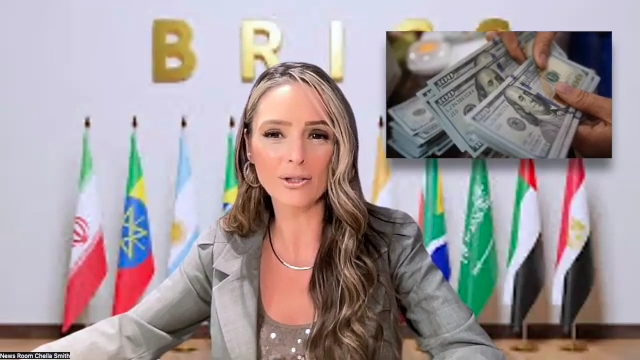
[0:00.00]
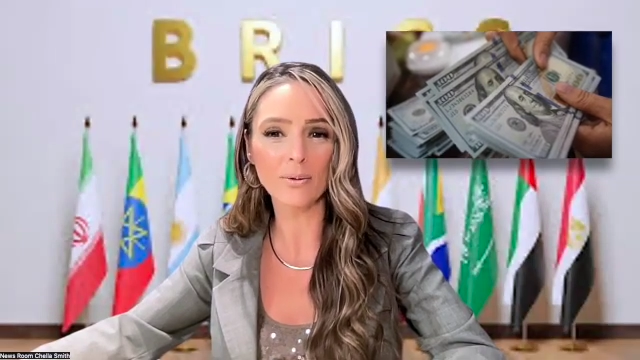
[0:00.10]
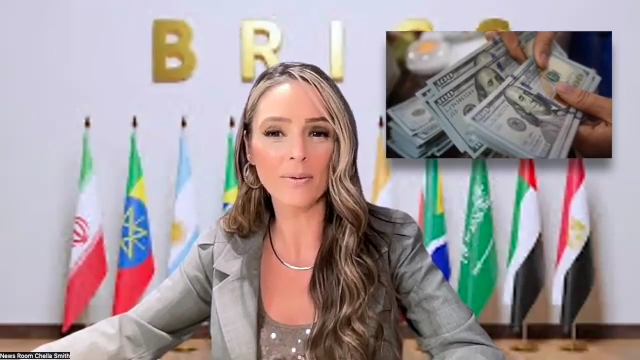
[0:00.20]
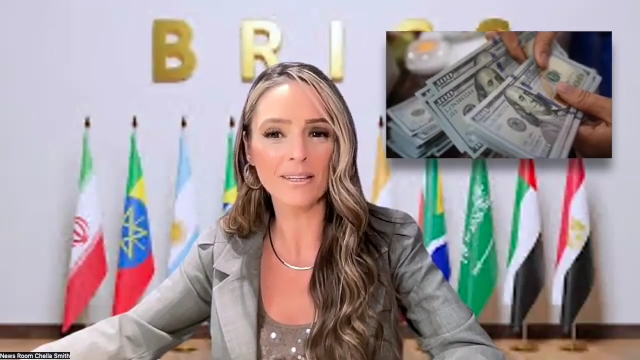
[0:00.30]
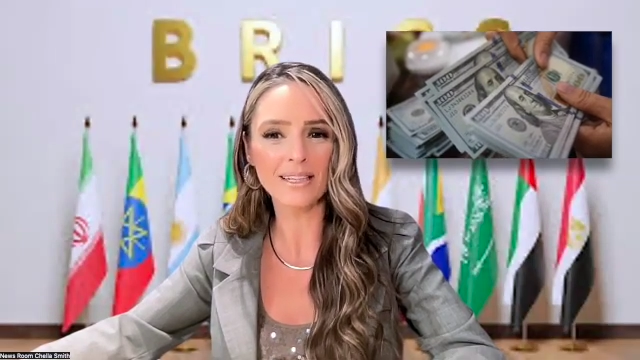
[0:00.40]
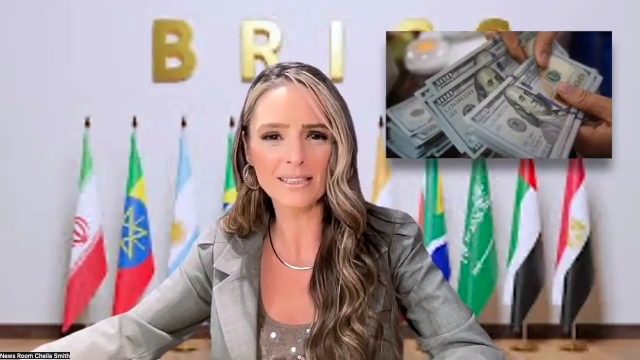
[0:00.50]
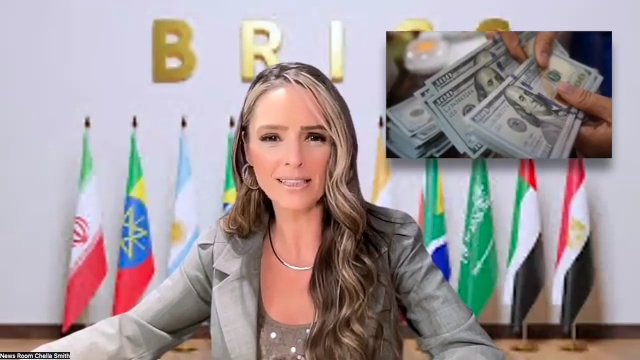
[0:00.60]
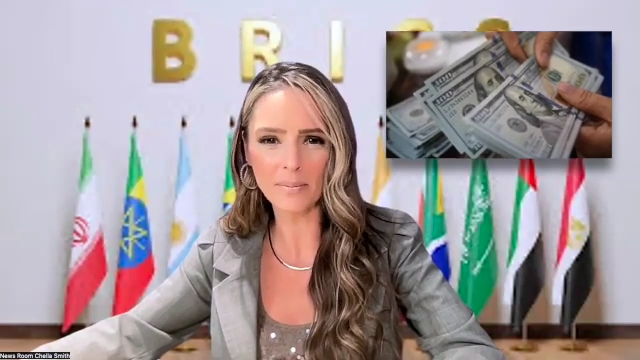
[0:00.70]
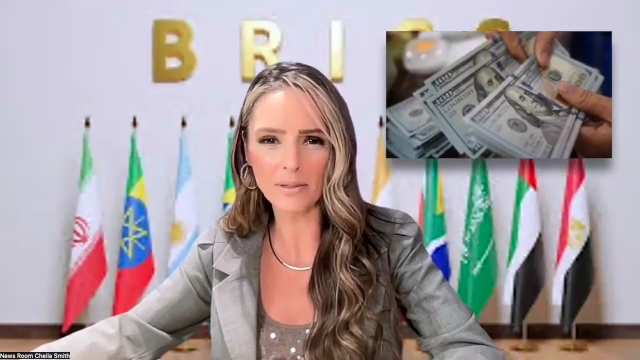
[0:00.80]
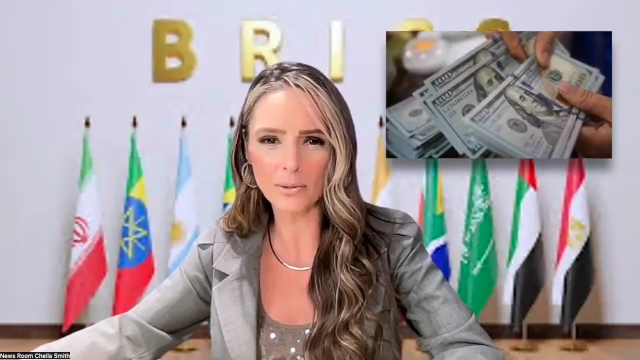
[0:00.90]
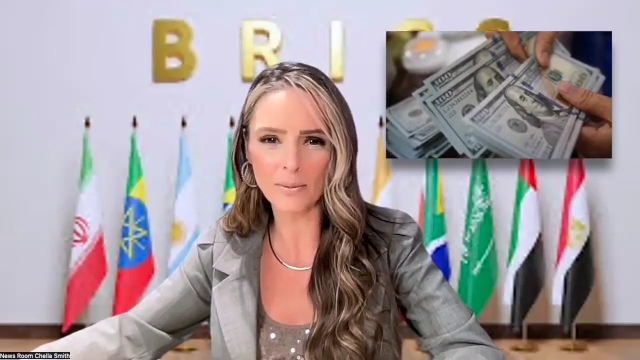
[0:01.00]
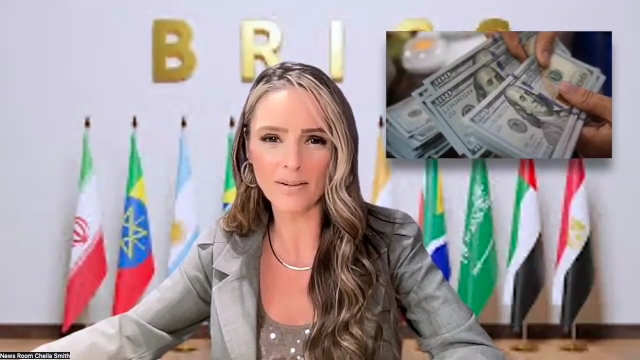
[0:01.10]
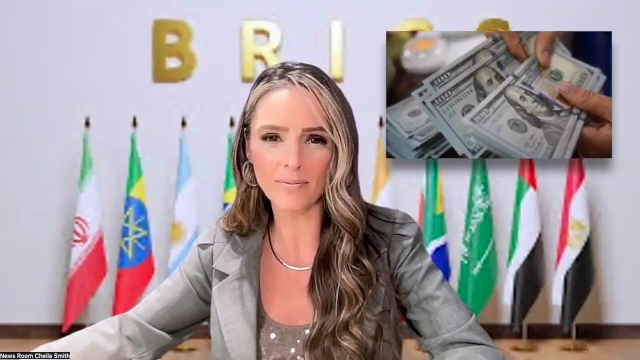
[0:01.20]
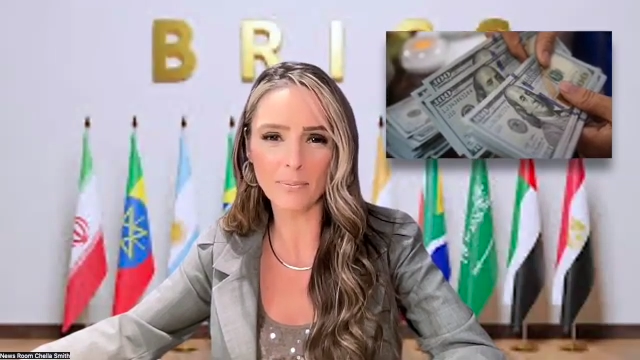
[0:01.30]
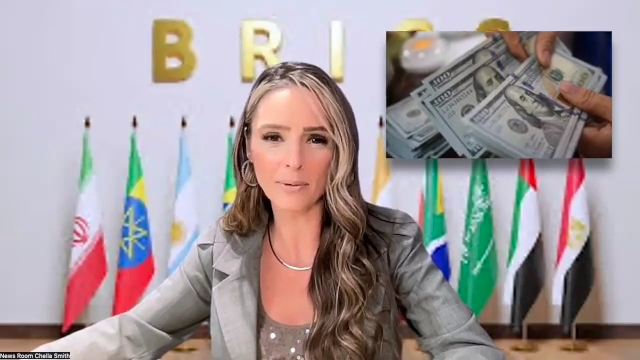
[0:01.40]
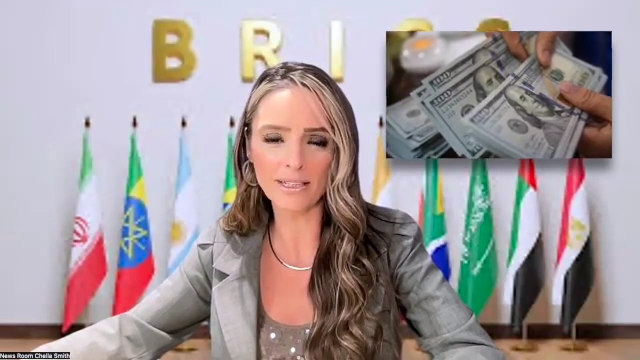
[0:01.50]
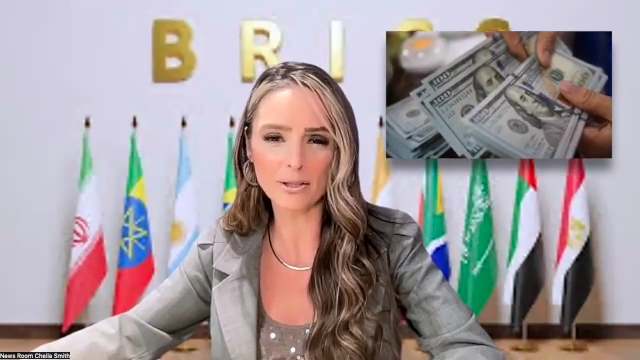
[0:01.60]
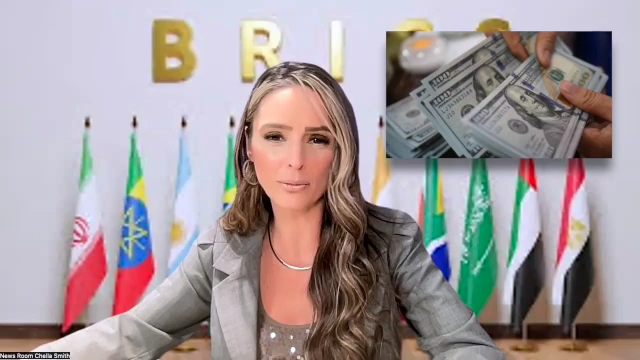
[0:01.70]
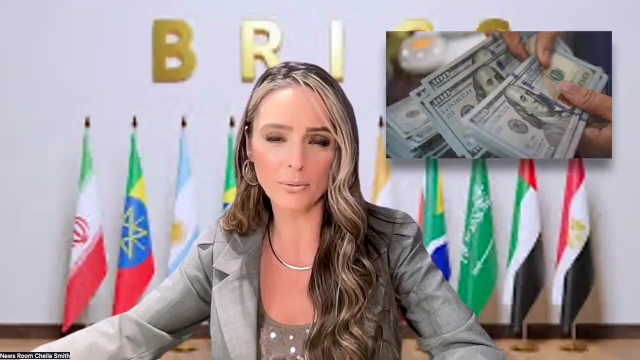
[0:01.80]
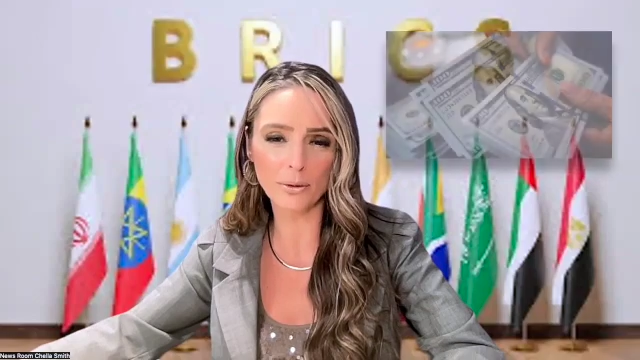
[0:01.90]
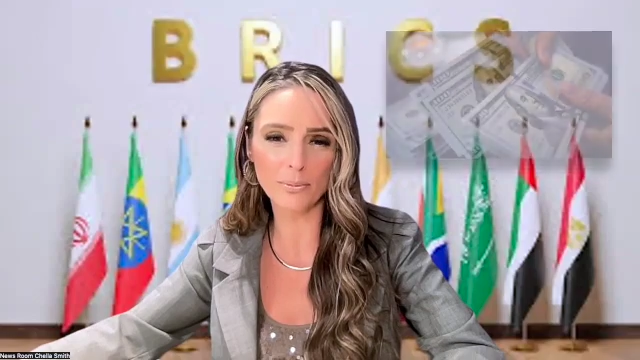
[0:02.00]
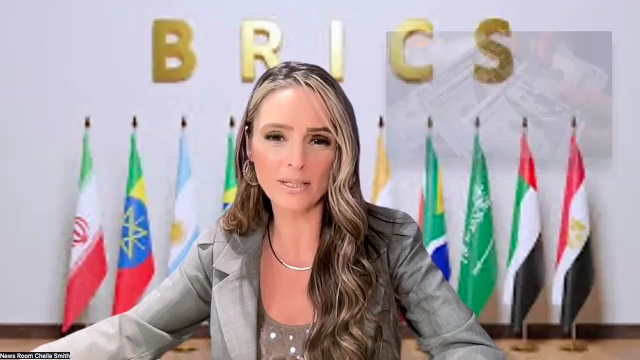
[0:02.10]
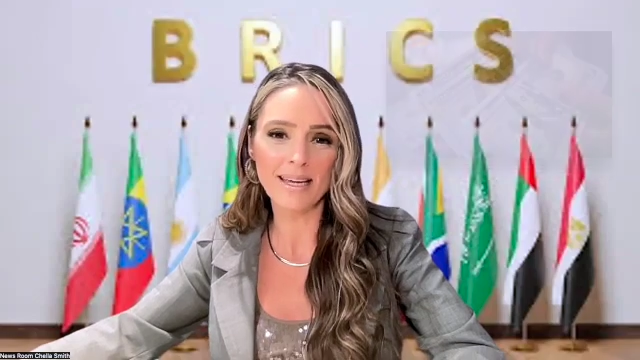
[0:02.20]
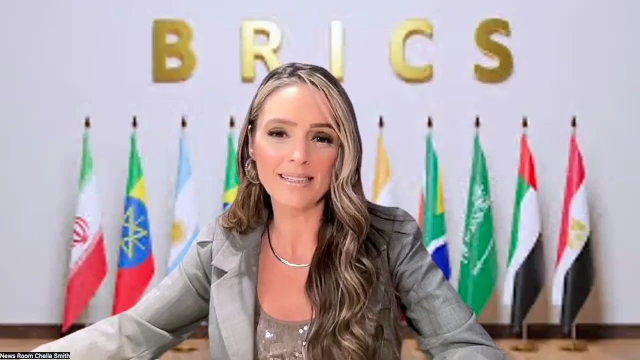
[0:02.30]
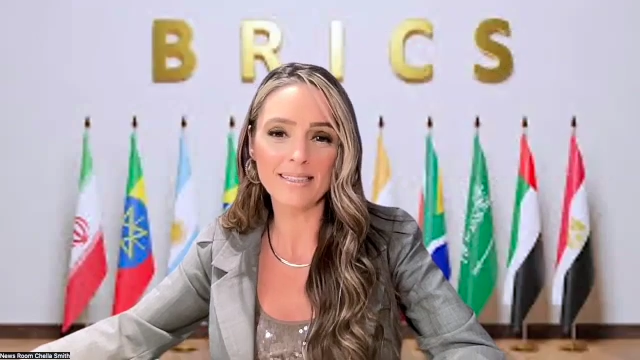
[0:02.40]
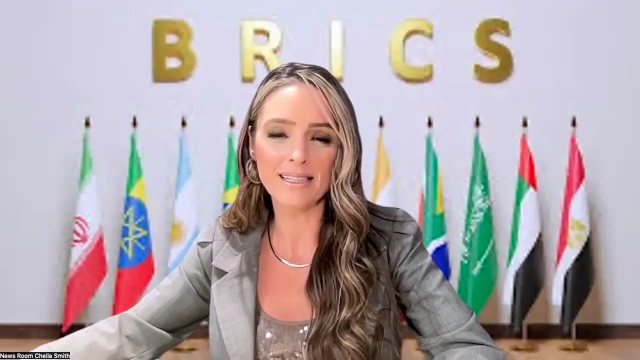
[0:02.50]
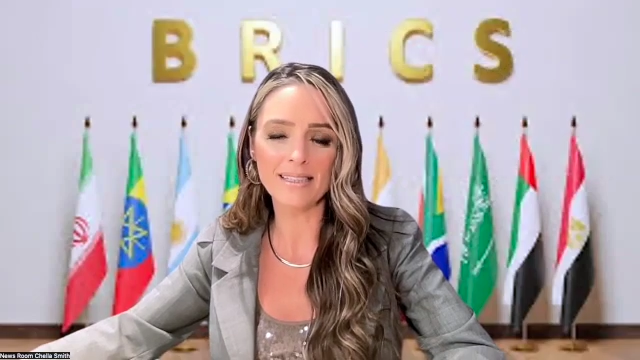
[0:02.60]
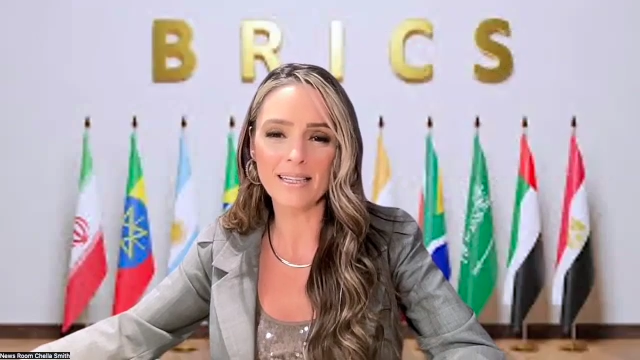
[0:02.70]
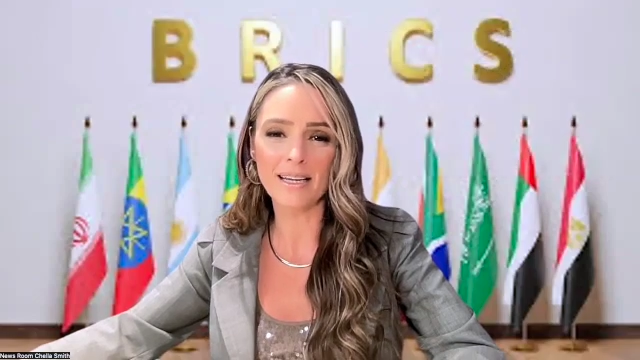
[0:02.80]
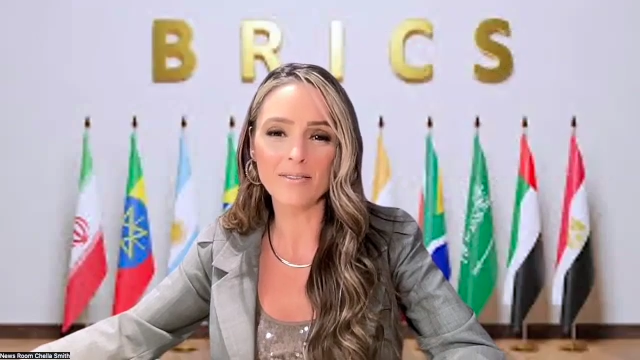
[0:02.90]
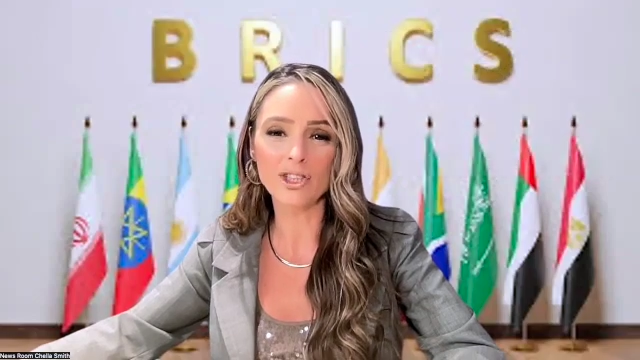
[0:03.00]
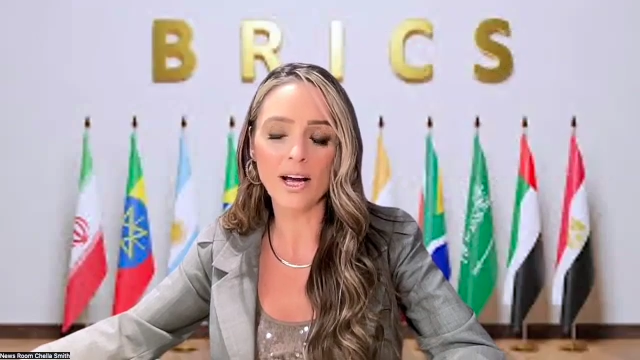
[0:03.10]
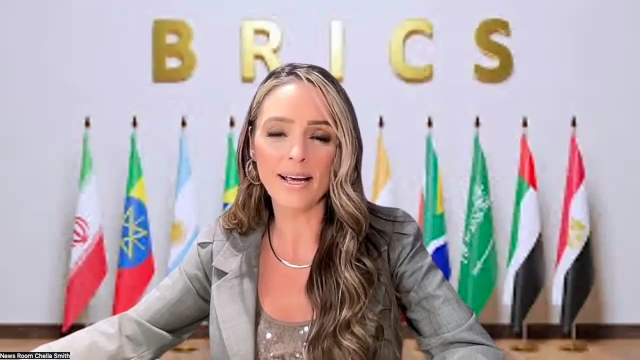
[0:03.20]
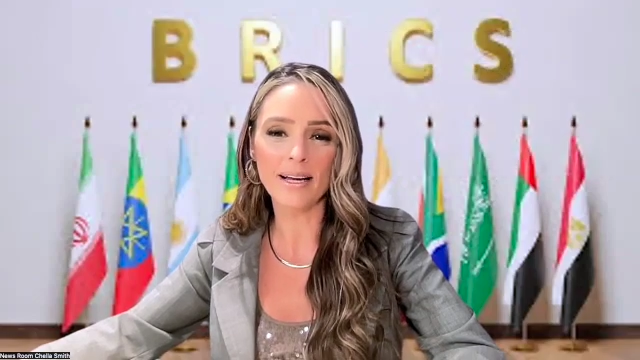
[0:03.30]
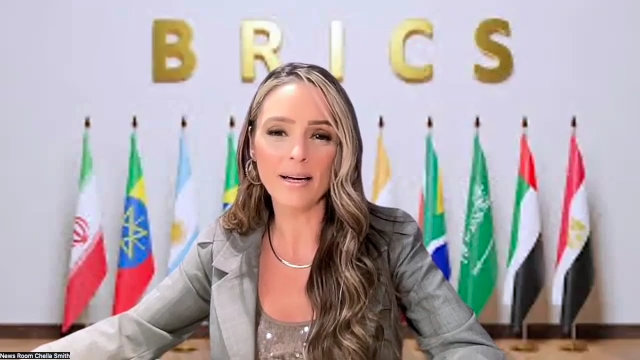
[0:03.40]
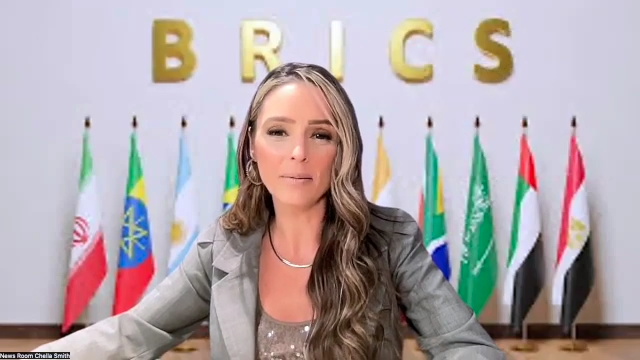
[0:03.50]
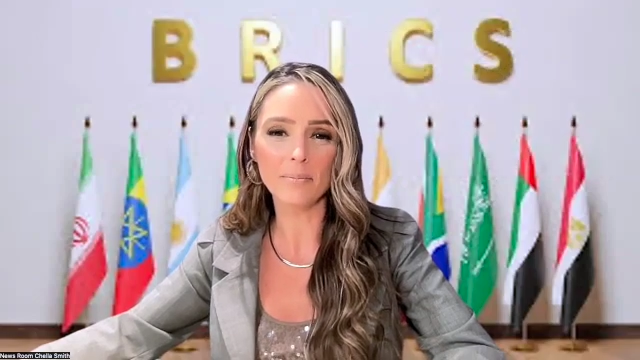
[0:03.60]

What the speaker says: to the establishment of BRICS groups consisting of China,